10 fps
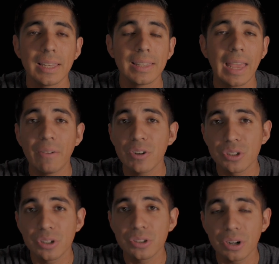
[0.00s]
The average
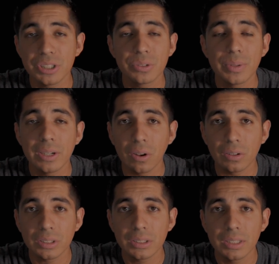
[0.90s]
surcharge is
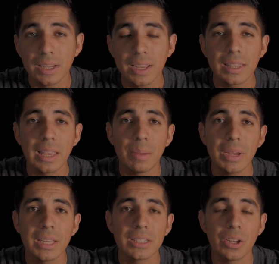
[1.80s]
$3. That
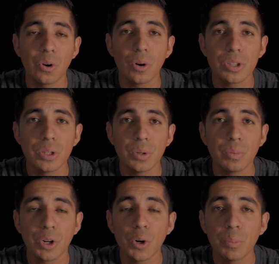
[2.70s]
means in order to
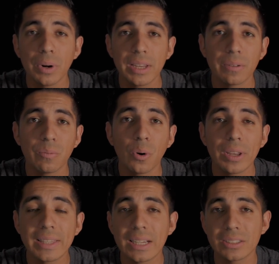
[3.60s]
recuperate the
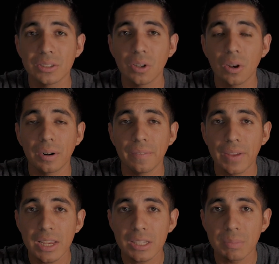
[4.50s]
$40,000
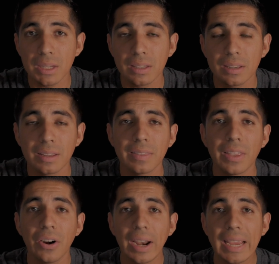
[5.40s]
investment,
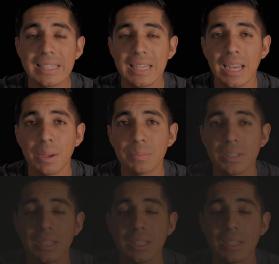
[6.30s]
their ATMs